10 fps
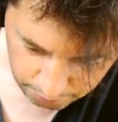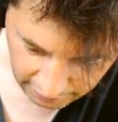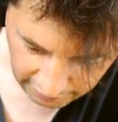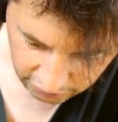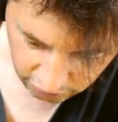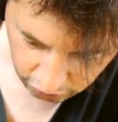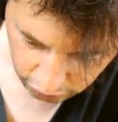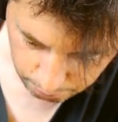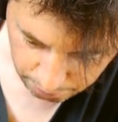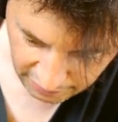and
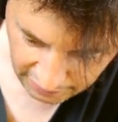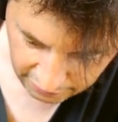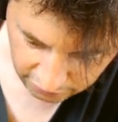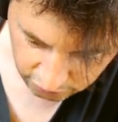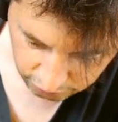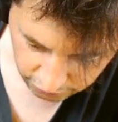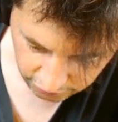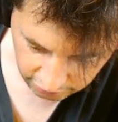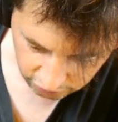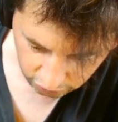the pan for
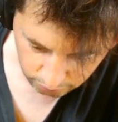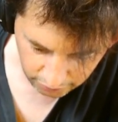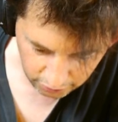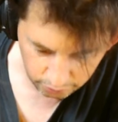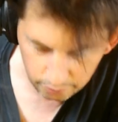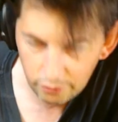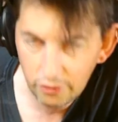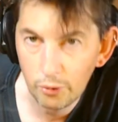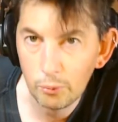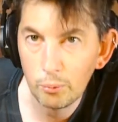these as well,
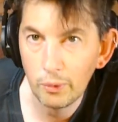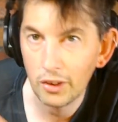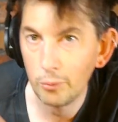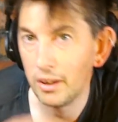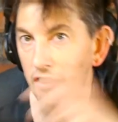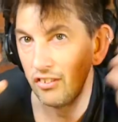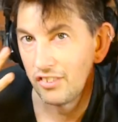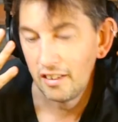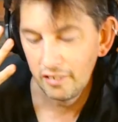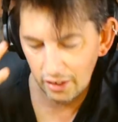so where they'll be in the
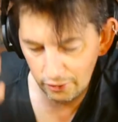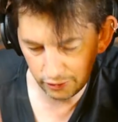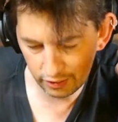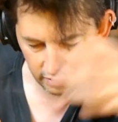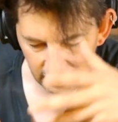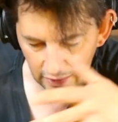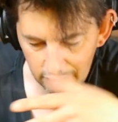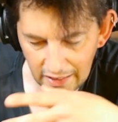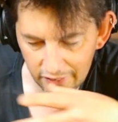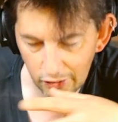stereo and how
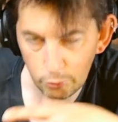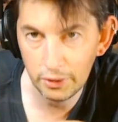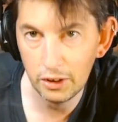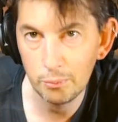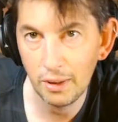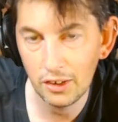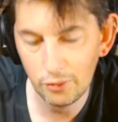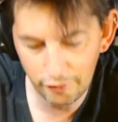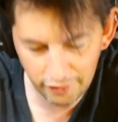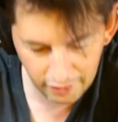loud they'll be compared
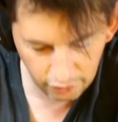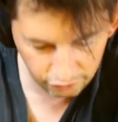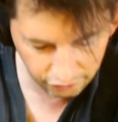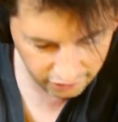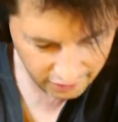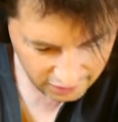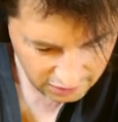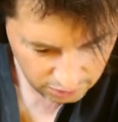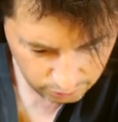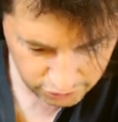to everything else,
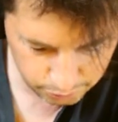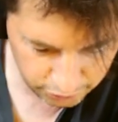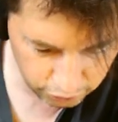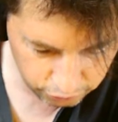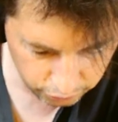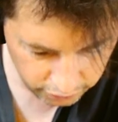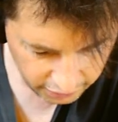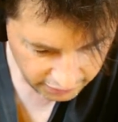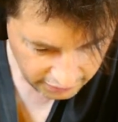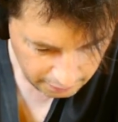which can be useful.
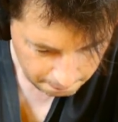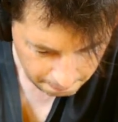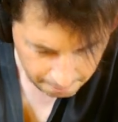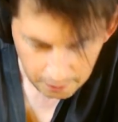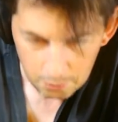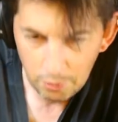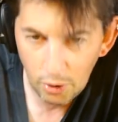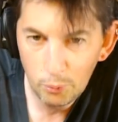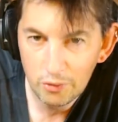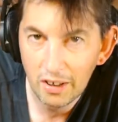But
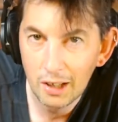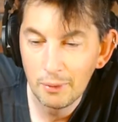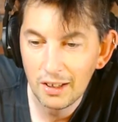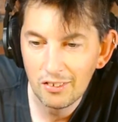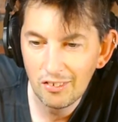I would recommend